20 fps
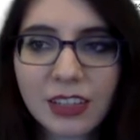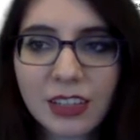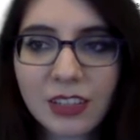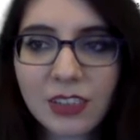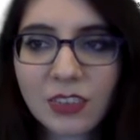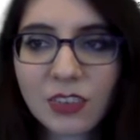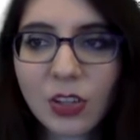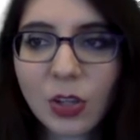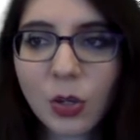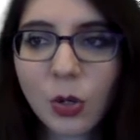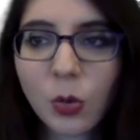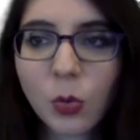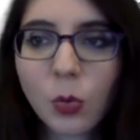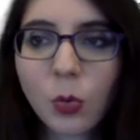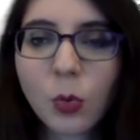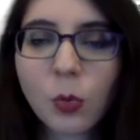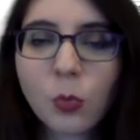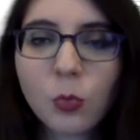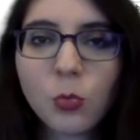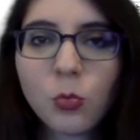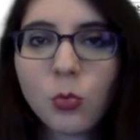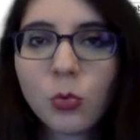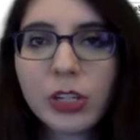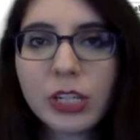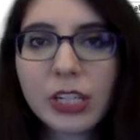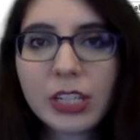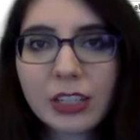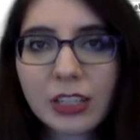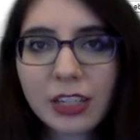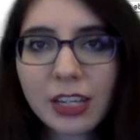So
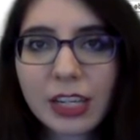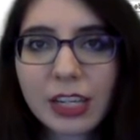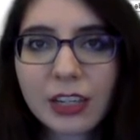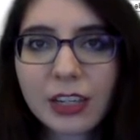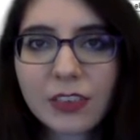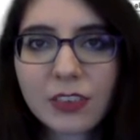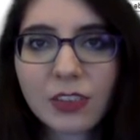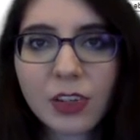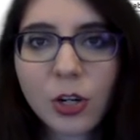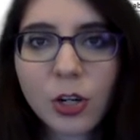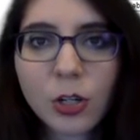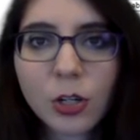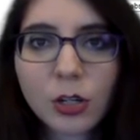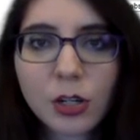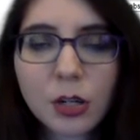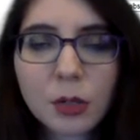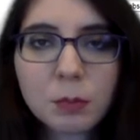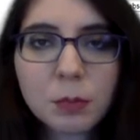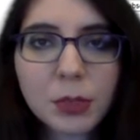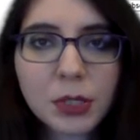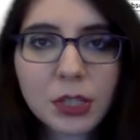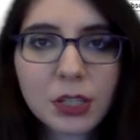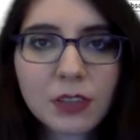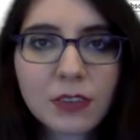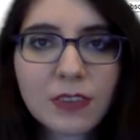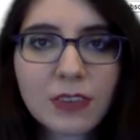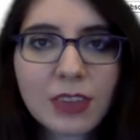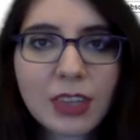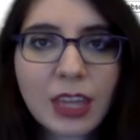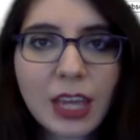read-alikes are
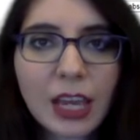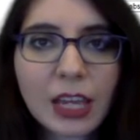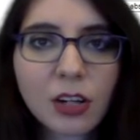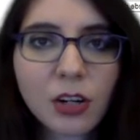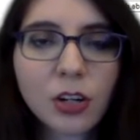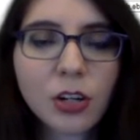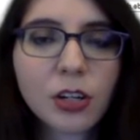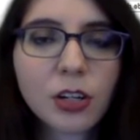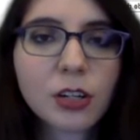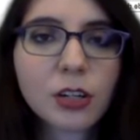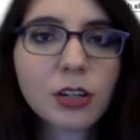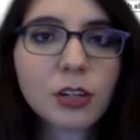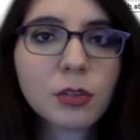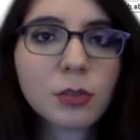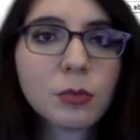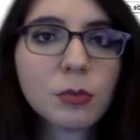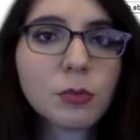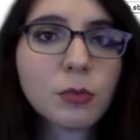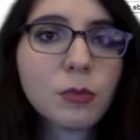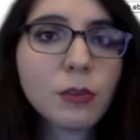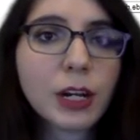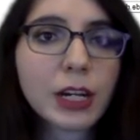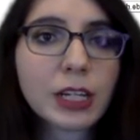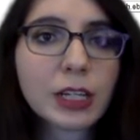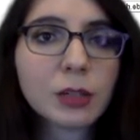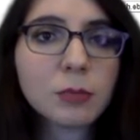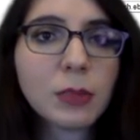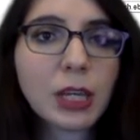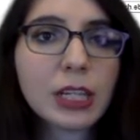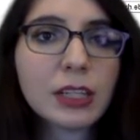books that are
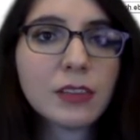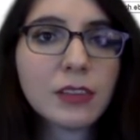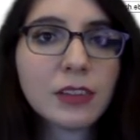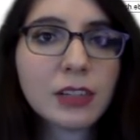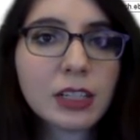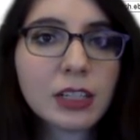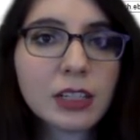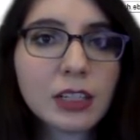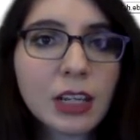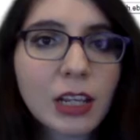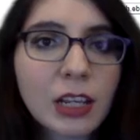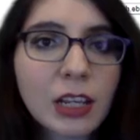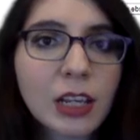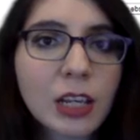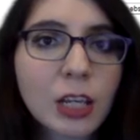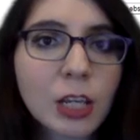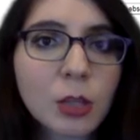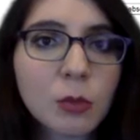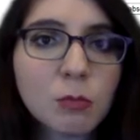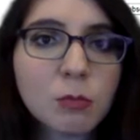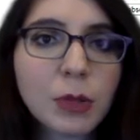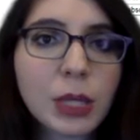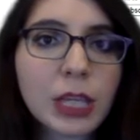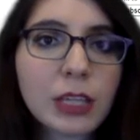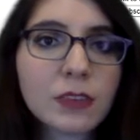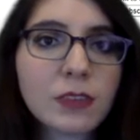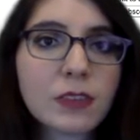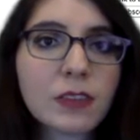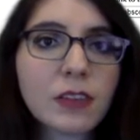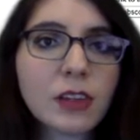recommended
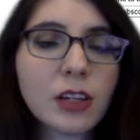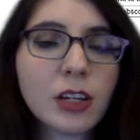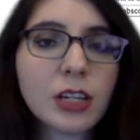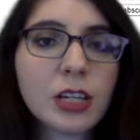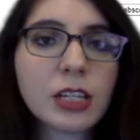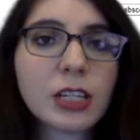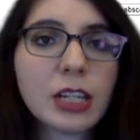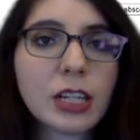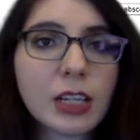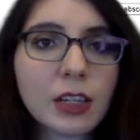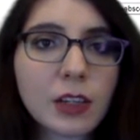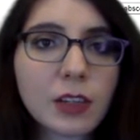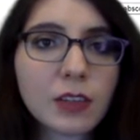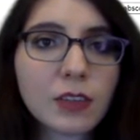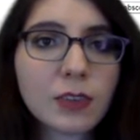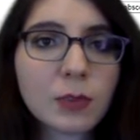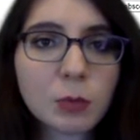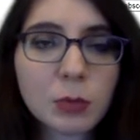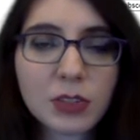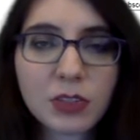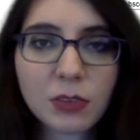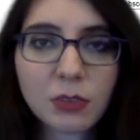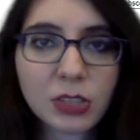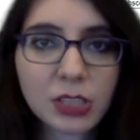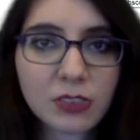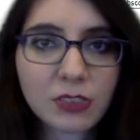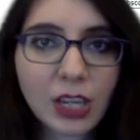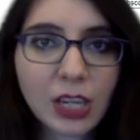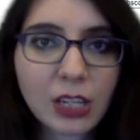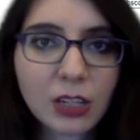based on a
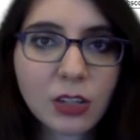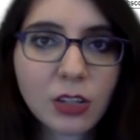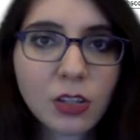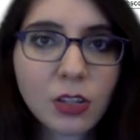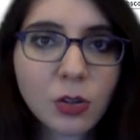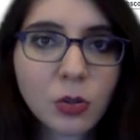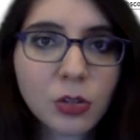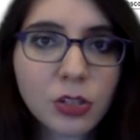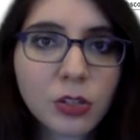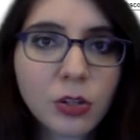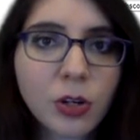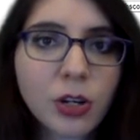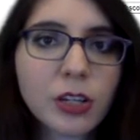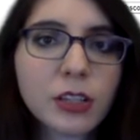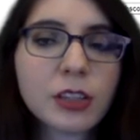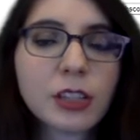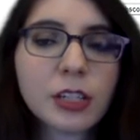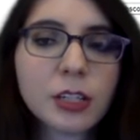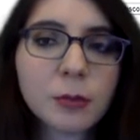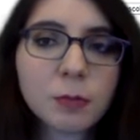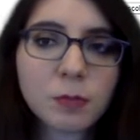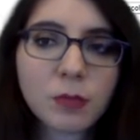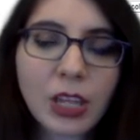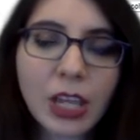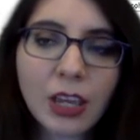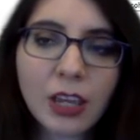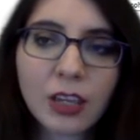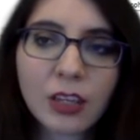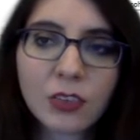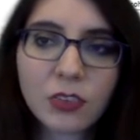specific title or author.
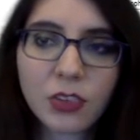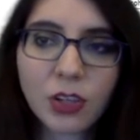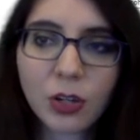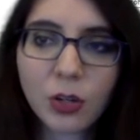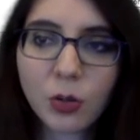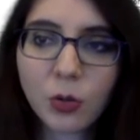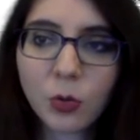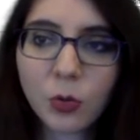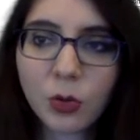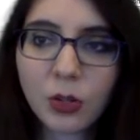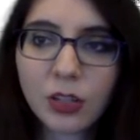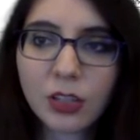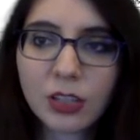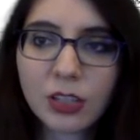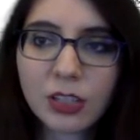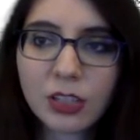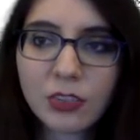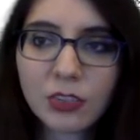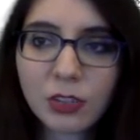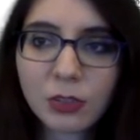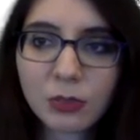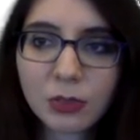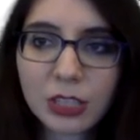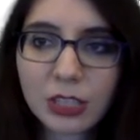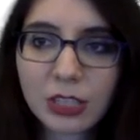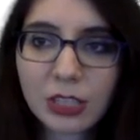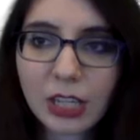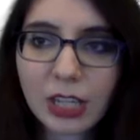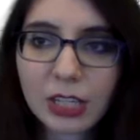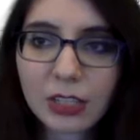So these are
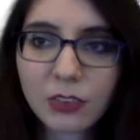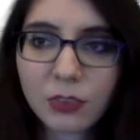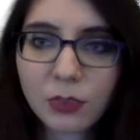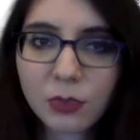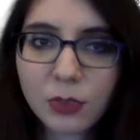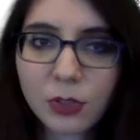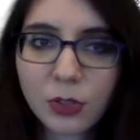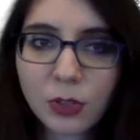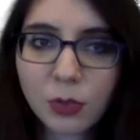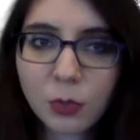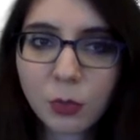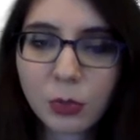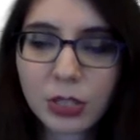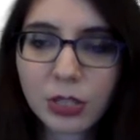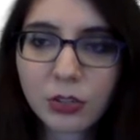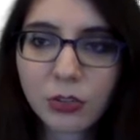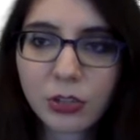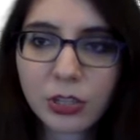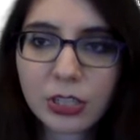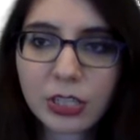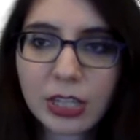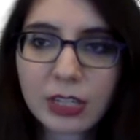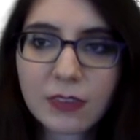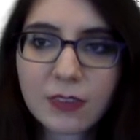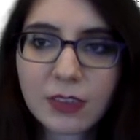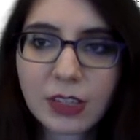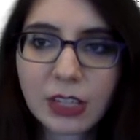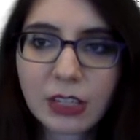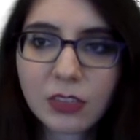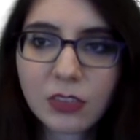read-alikes for Where the
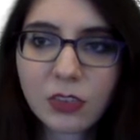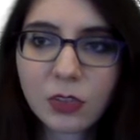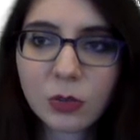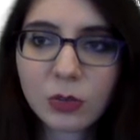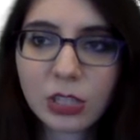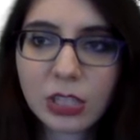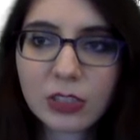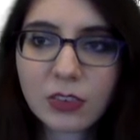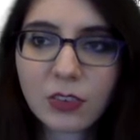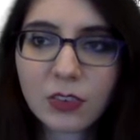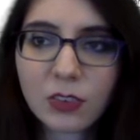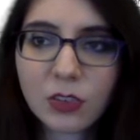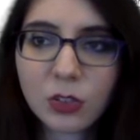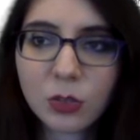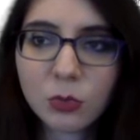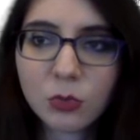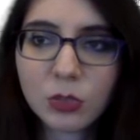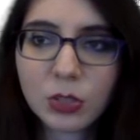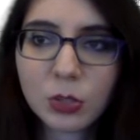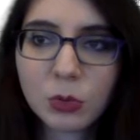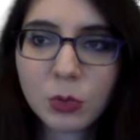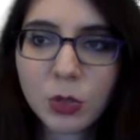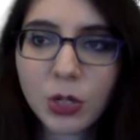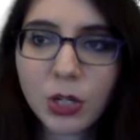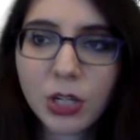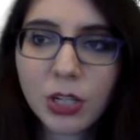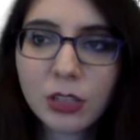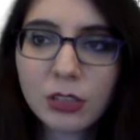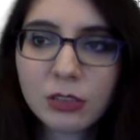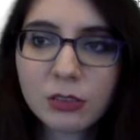Crawdads Sing. So let's do View
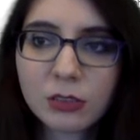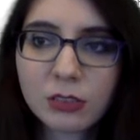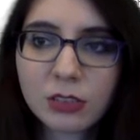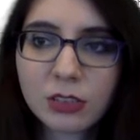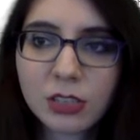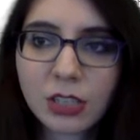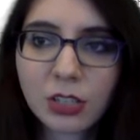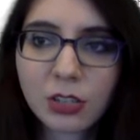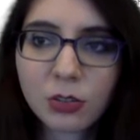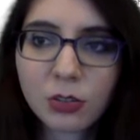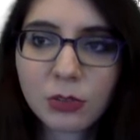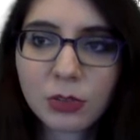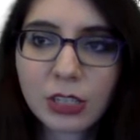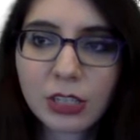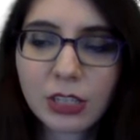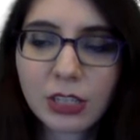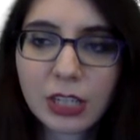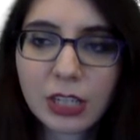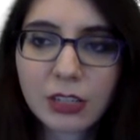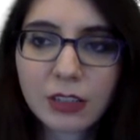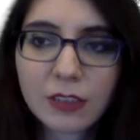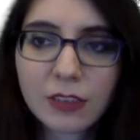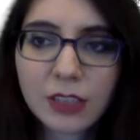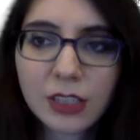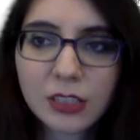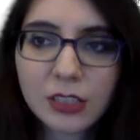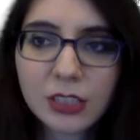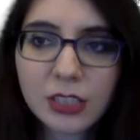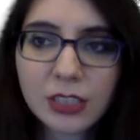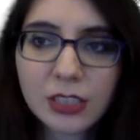All under read-alikes here.